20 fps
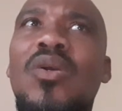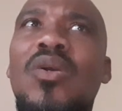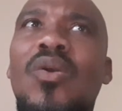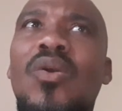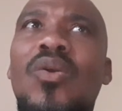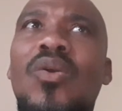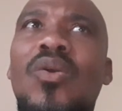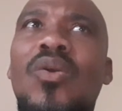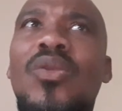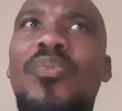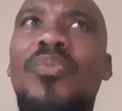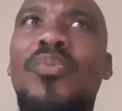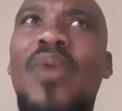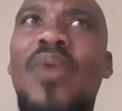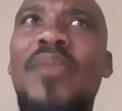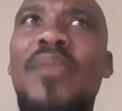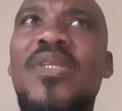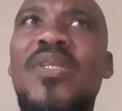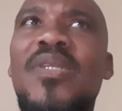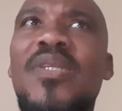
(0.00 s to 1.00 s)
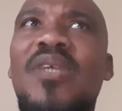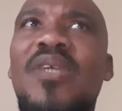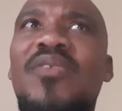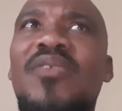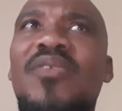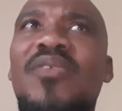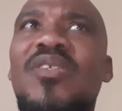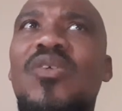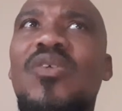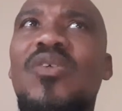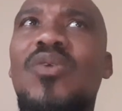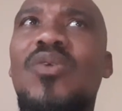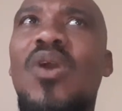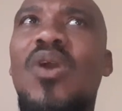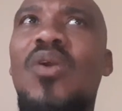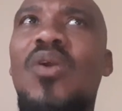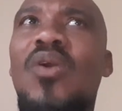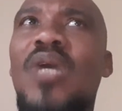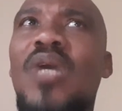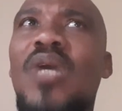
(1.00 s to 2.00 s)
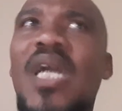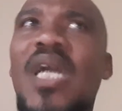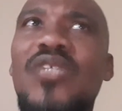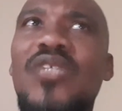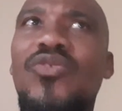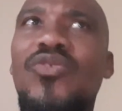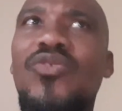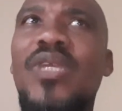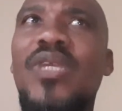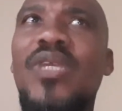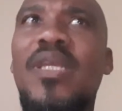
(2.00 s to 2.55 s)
or the promise of a so-called country,